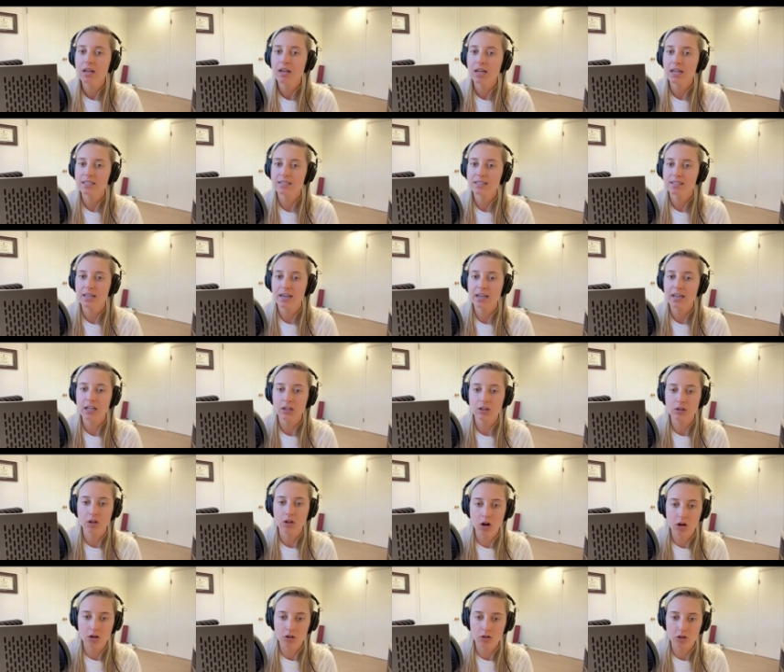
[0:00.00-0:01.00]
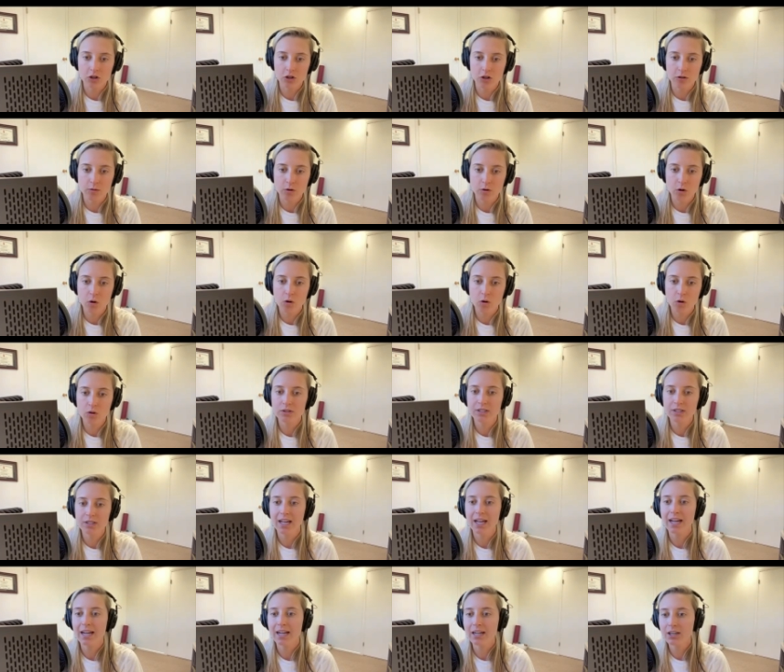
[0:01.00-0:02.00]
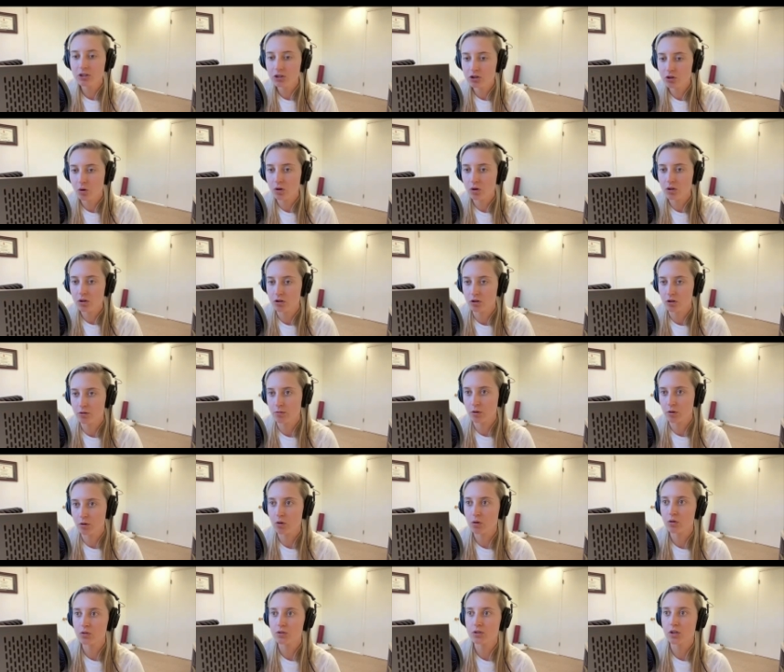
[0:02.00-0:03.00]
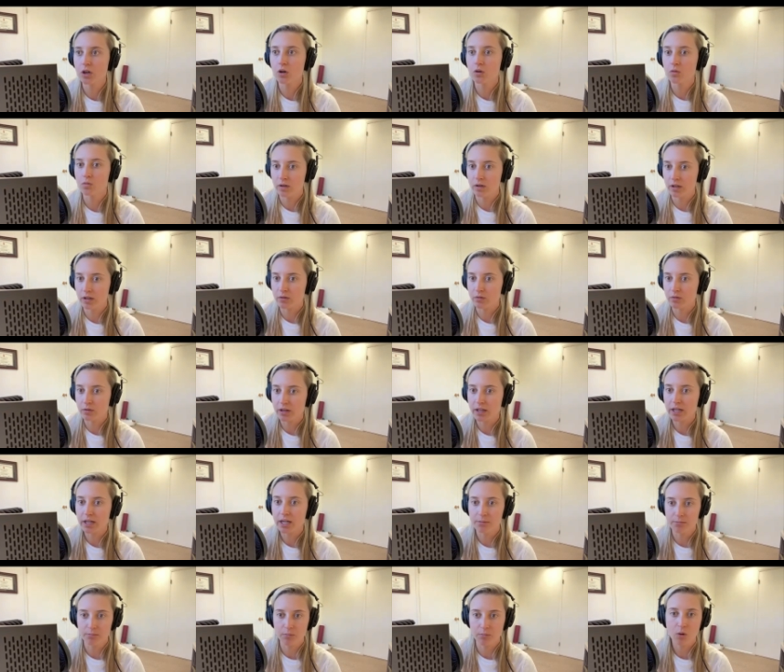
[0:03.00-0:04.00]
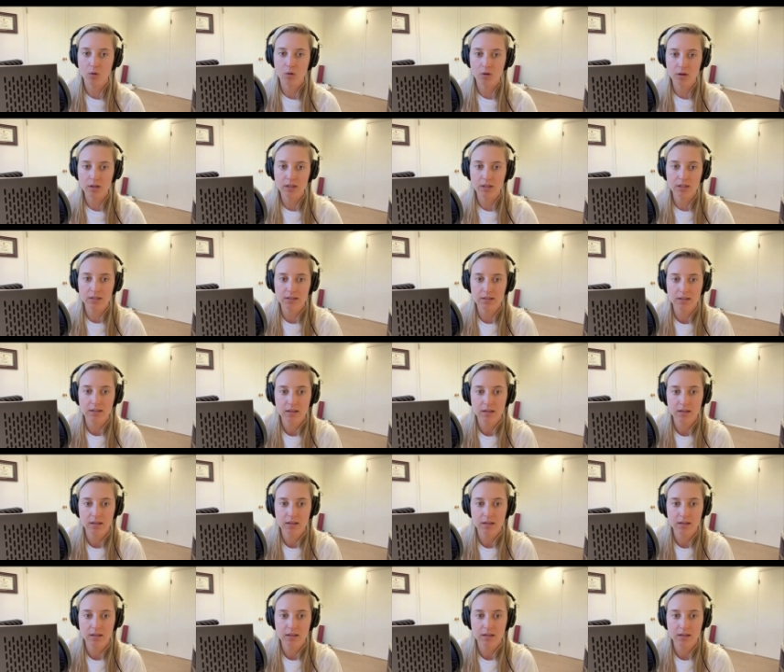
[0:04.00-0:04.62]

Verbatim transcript: And setting long-term goals and short-term goals are really, really important.